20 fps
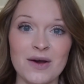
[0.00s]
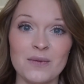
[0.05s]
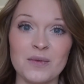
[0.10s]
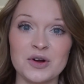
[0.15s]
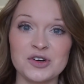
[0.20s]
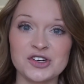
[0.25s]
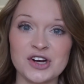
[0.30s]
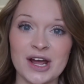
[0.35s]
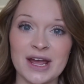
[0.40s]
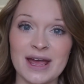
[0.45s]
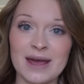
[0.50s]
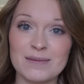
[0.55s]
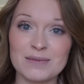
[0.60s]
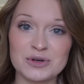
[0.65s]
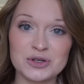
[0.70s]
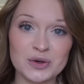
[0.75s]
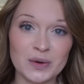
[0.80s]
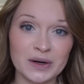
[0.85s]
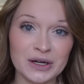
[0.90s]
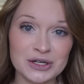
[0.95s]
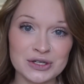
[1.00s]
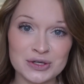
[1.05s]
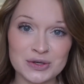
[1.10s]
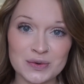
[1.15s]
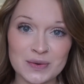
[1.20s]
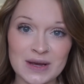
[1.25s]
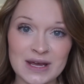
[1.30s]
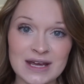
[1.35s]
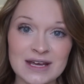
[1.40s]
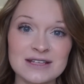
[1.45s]
which I am 22
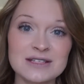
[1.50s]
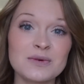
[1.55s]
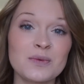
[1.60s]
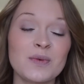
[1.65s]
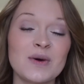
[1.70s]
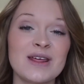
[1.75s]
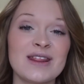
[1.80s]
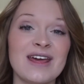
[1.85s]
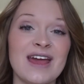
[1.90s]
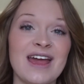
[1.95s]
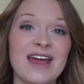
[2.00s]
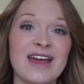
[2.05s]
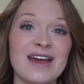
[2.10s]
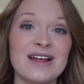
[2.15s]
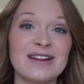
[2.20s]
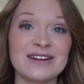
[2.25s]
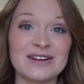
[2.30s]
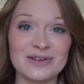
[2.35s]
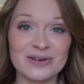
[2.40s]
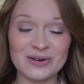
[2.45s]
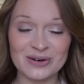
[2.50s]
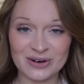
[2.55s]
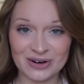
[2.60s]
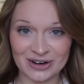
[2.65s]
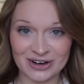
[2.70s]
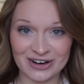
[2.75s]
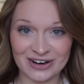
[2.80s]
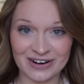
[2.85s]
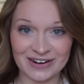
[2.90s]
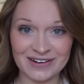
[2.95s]
weeks with a little
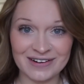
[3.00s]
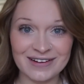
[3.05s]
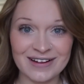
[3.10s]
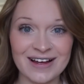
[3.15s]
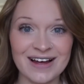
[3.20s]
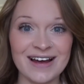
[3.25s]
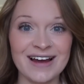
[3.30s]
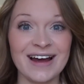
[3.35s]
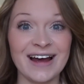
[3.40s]
girl.